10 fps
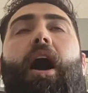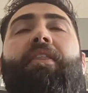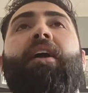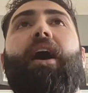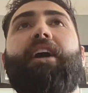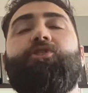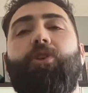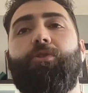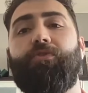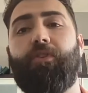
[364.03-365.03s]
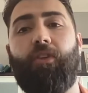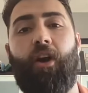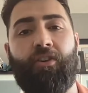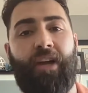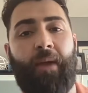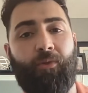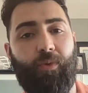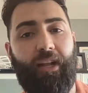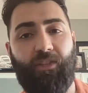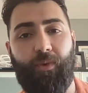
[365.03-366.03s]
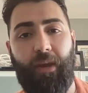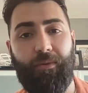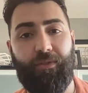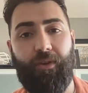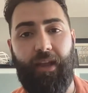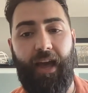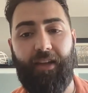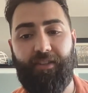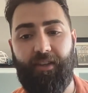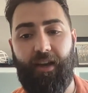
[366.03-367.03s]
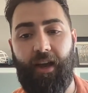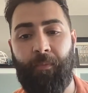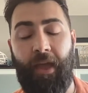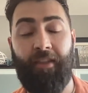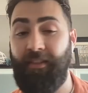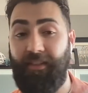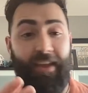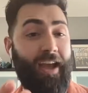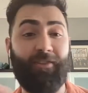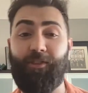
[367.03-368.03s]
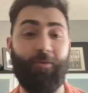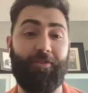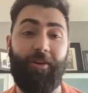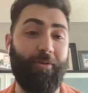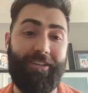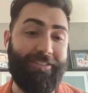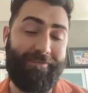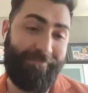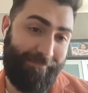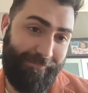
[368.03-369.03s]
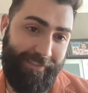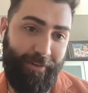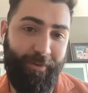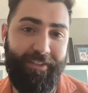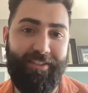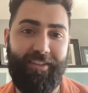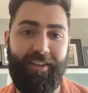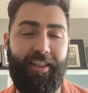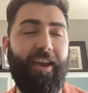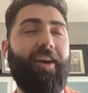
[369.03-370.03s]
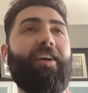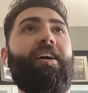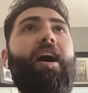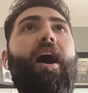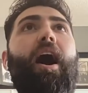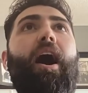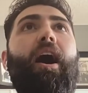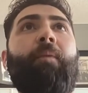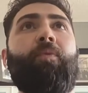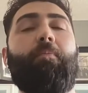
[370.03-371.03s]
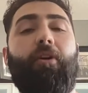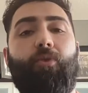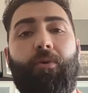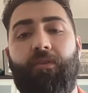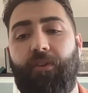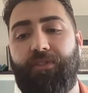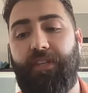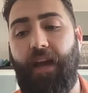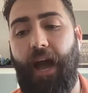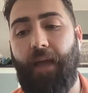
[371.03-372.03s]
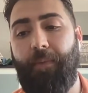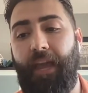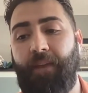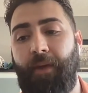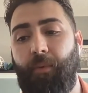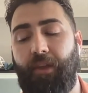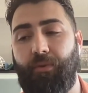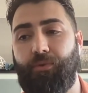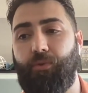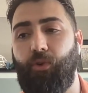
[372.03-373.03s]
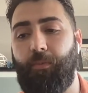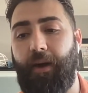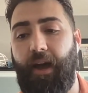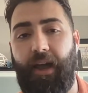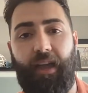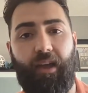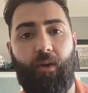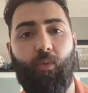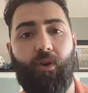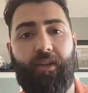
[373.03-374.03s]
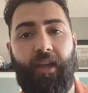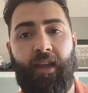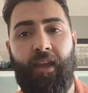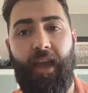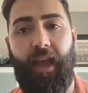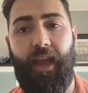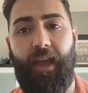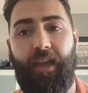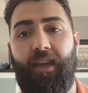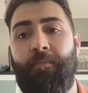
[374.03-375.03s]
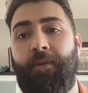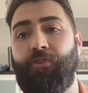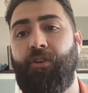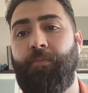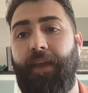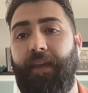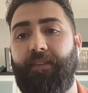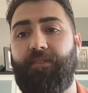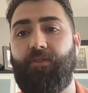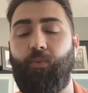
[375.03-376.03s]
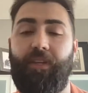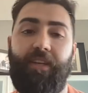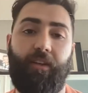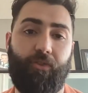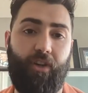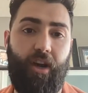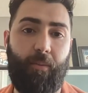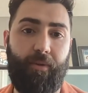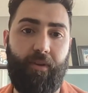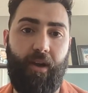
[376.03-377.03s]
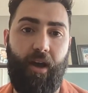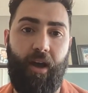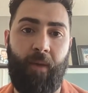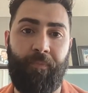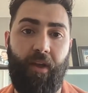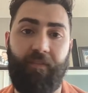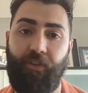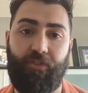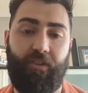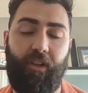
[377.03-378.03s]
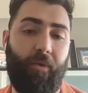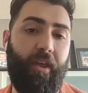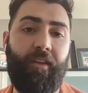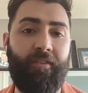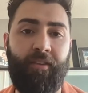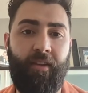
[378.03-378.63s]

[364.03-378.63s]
I think I struggled for a long time to realize what I was good at, and the answer was always there. But throughout university, I paid my way through school by working a commission-based retail job of just clothing.